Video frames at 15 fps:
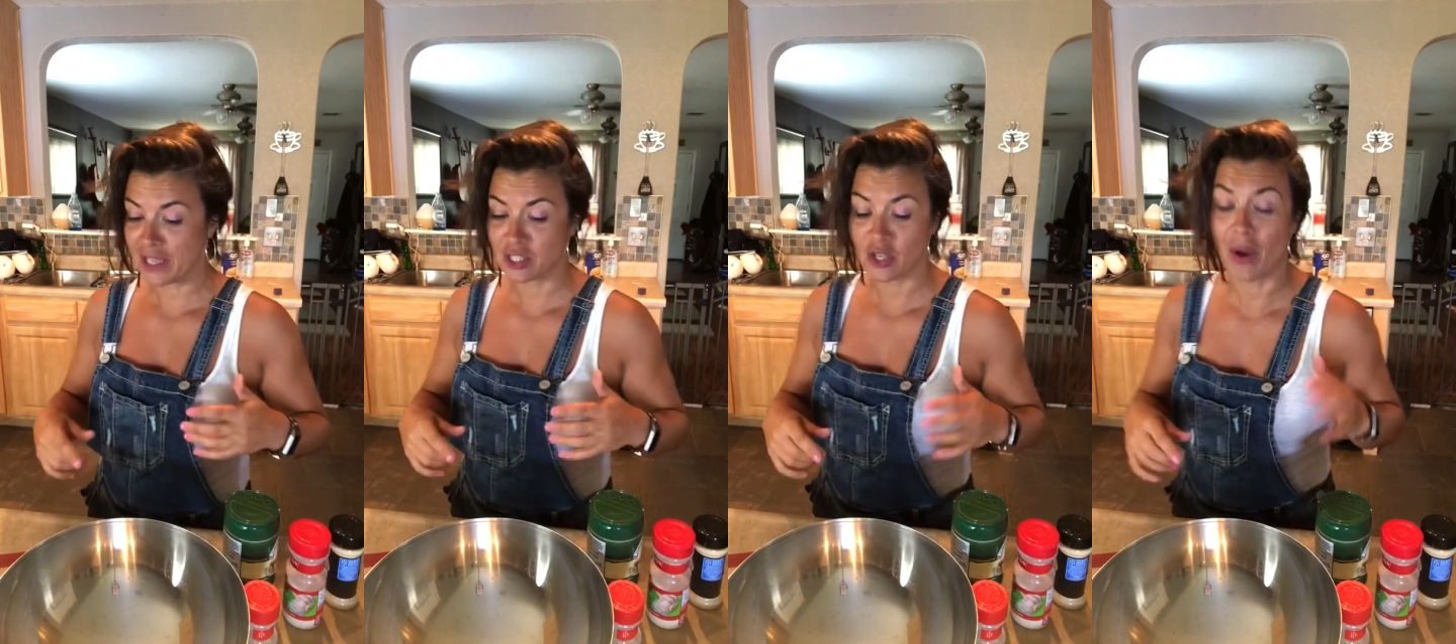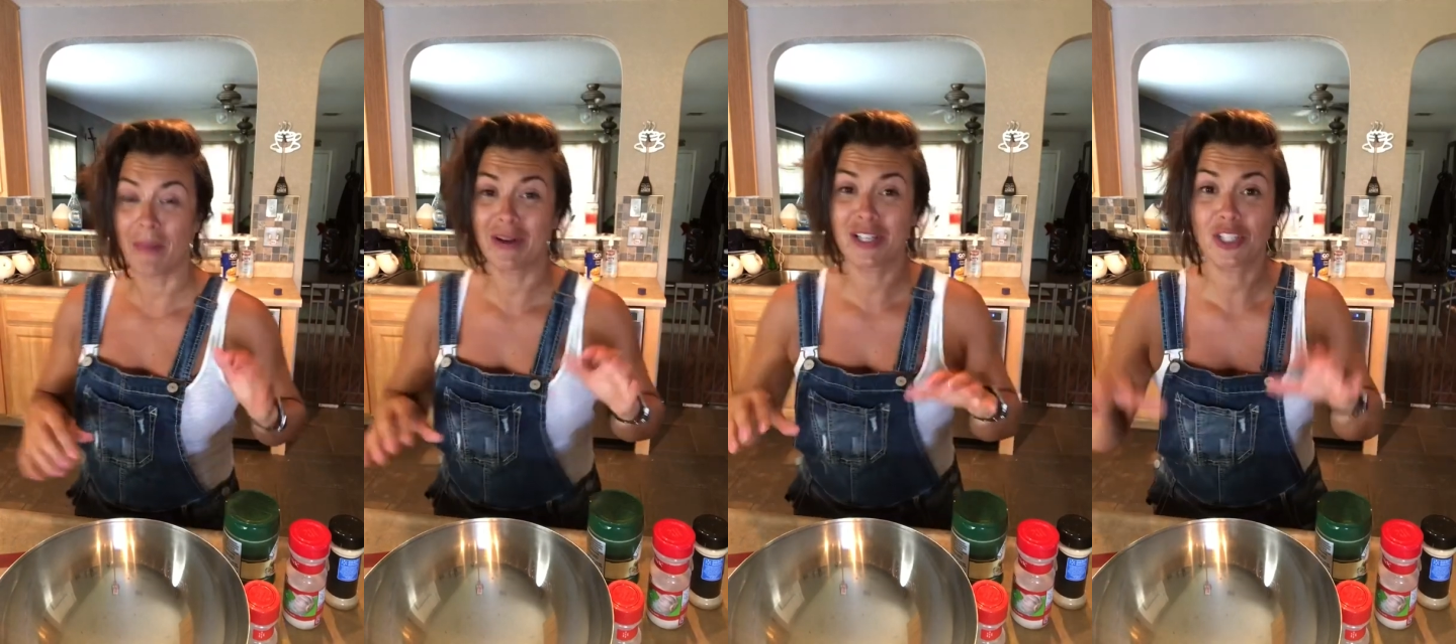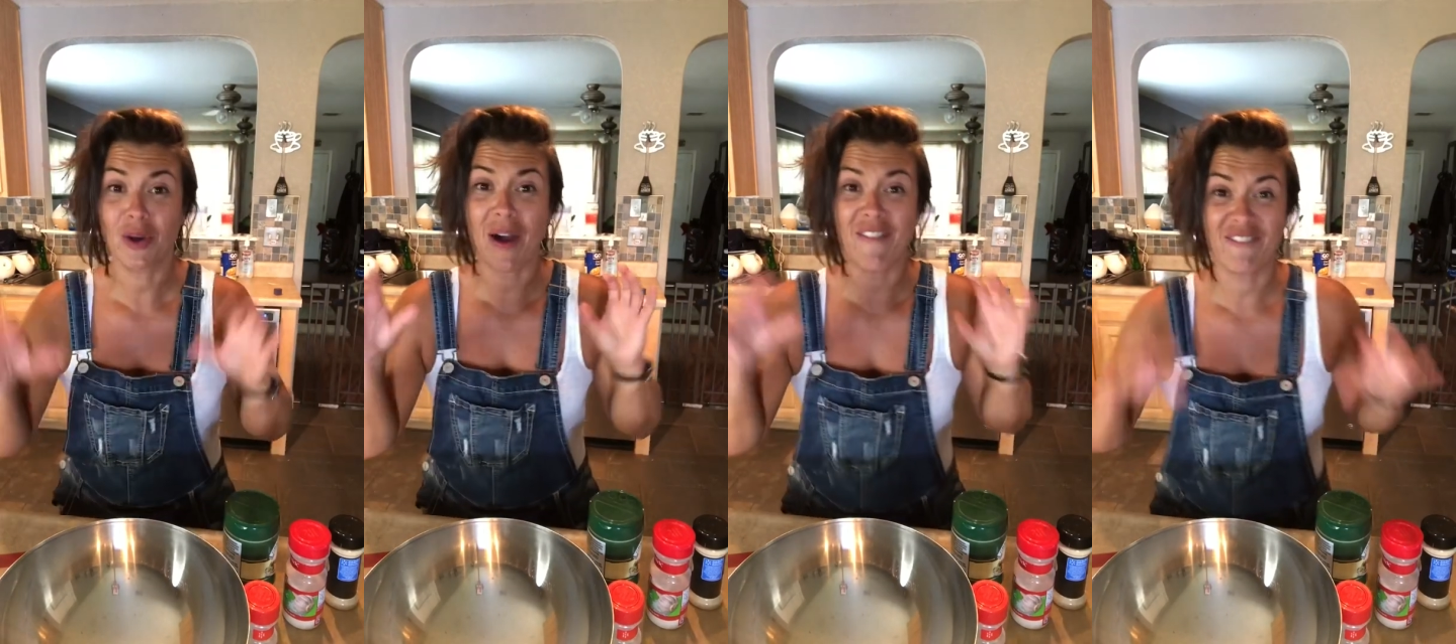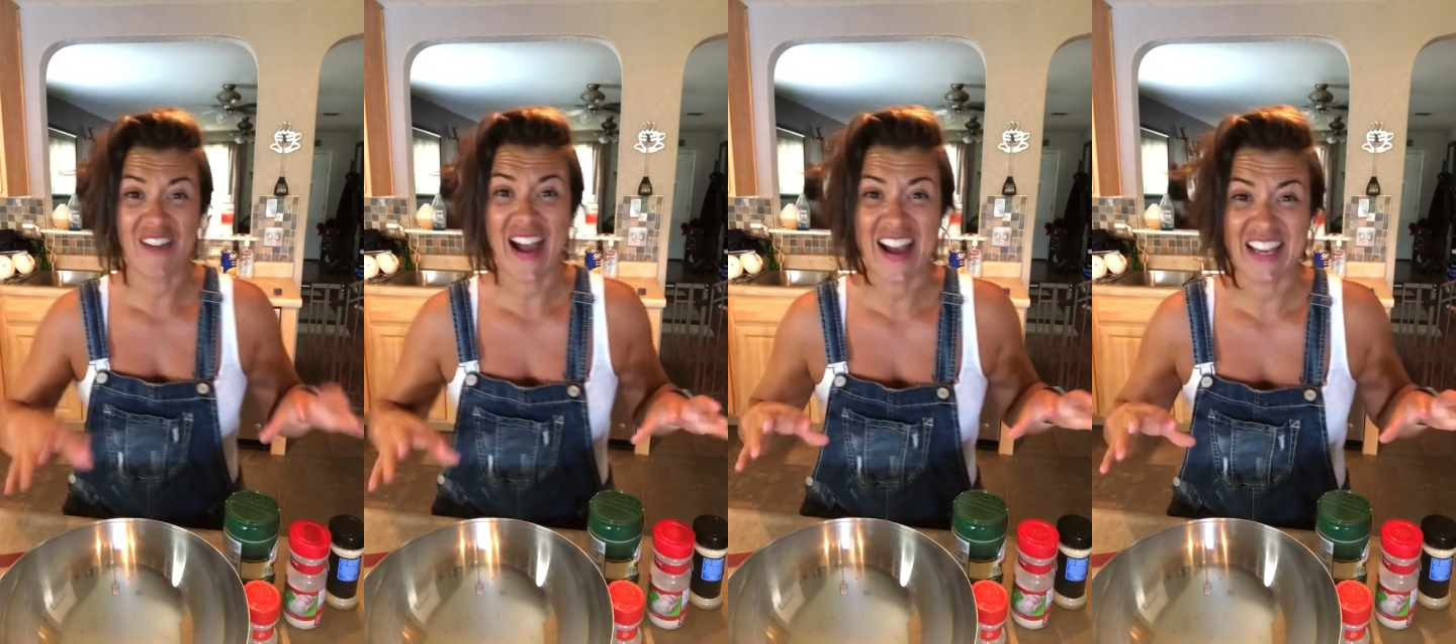So I'm gonna show how
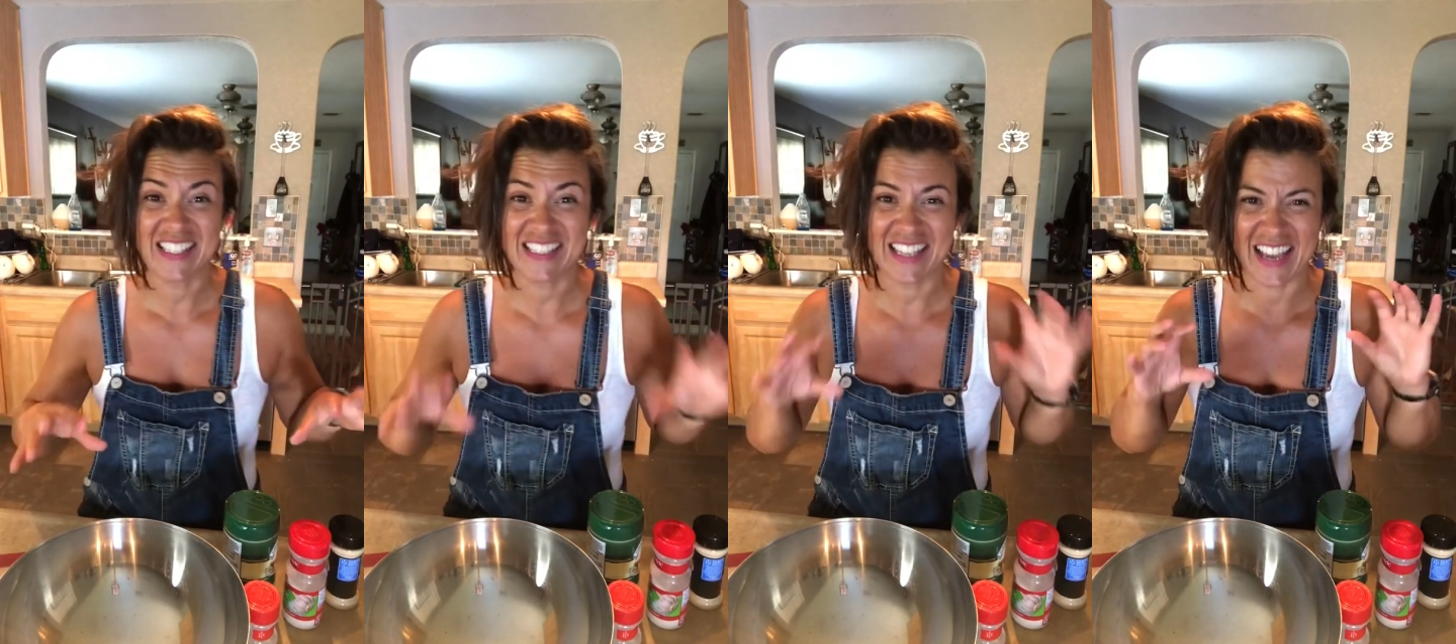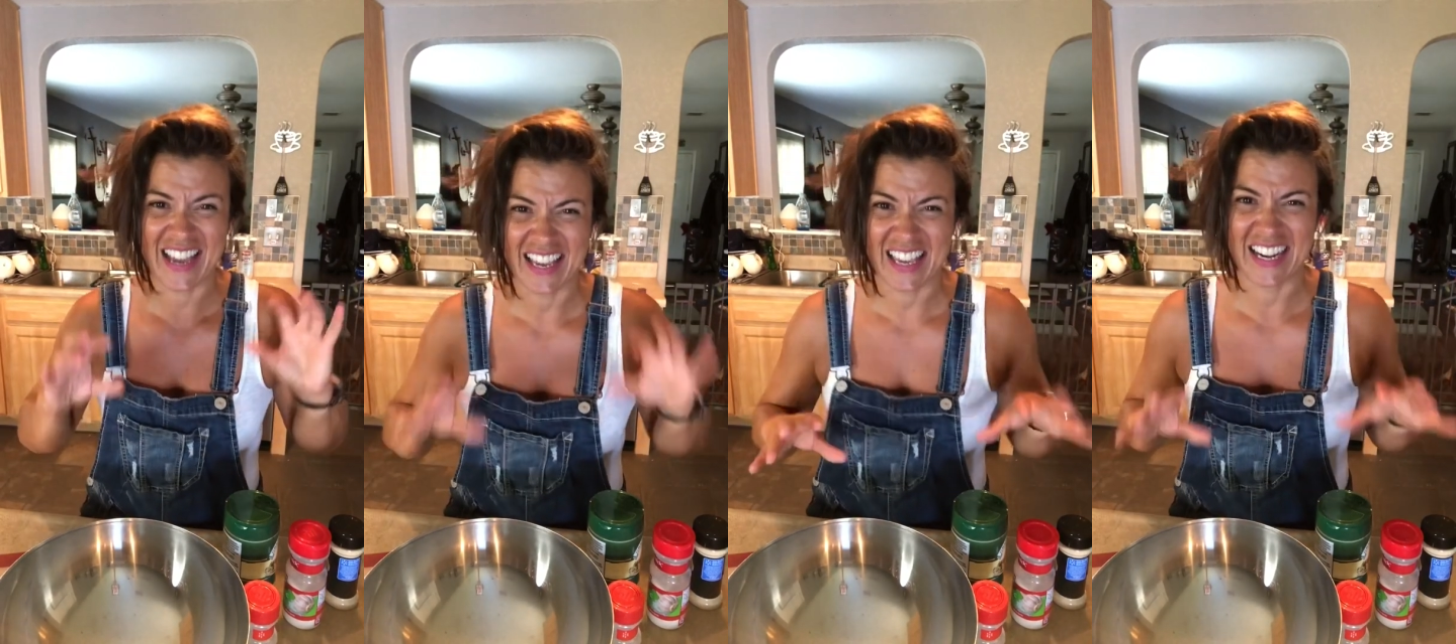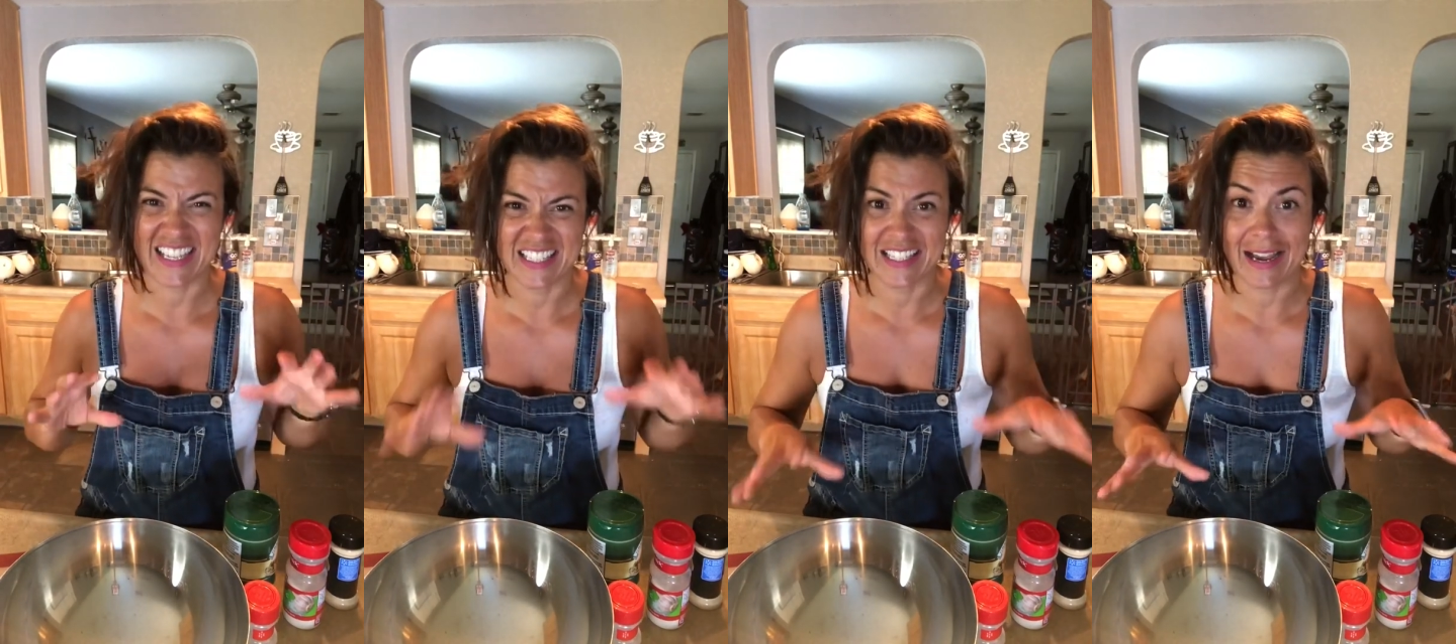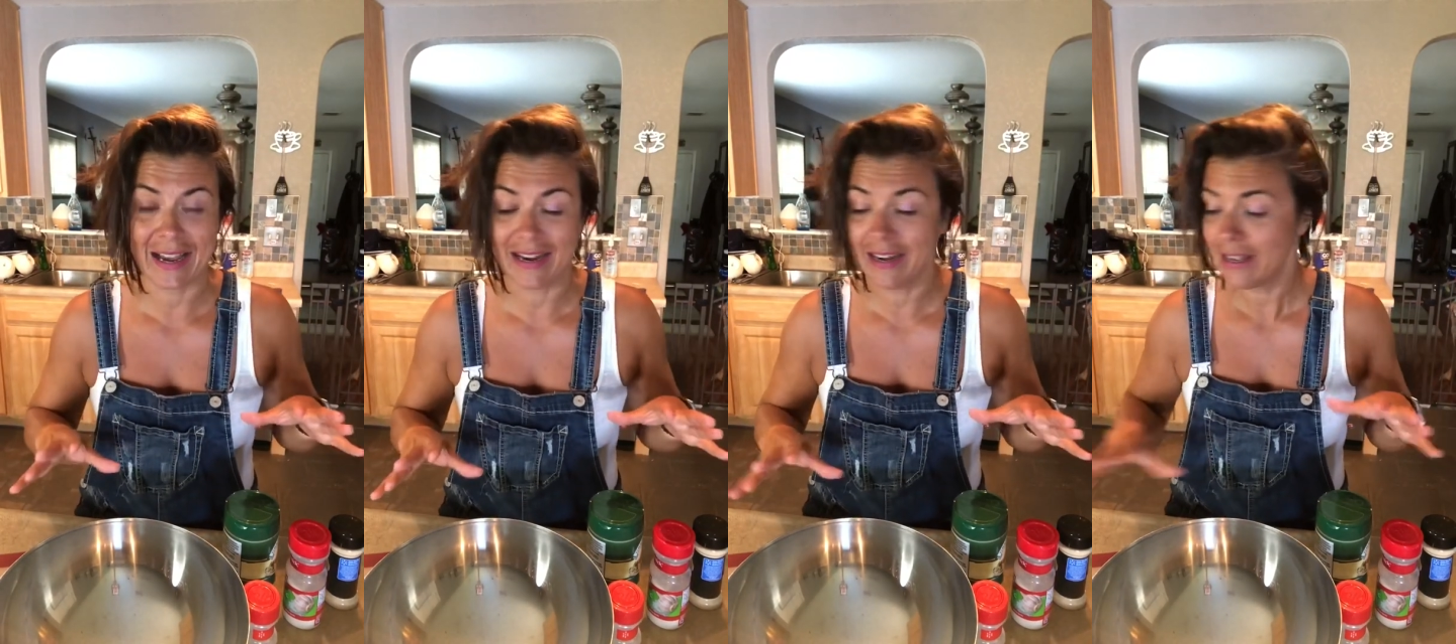fast I get it
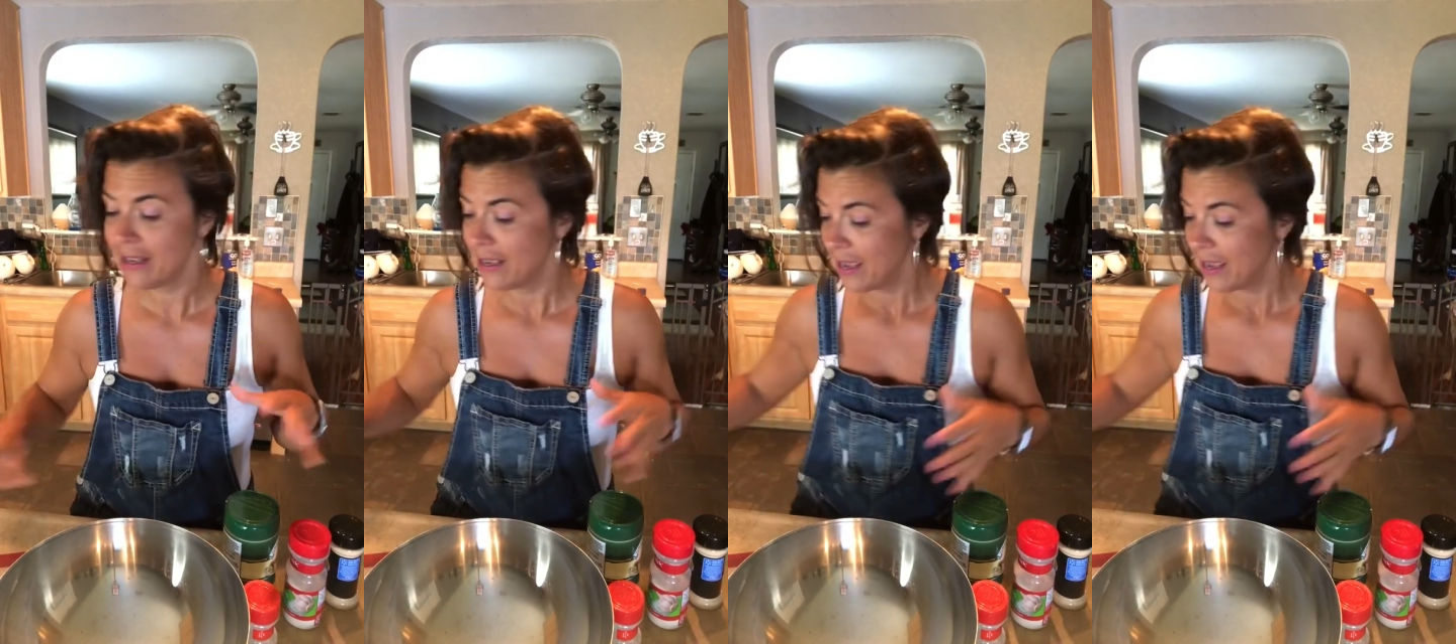done.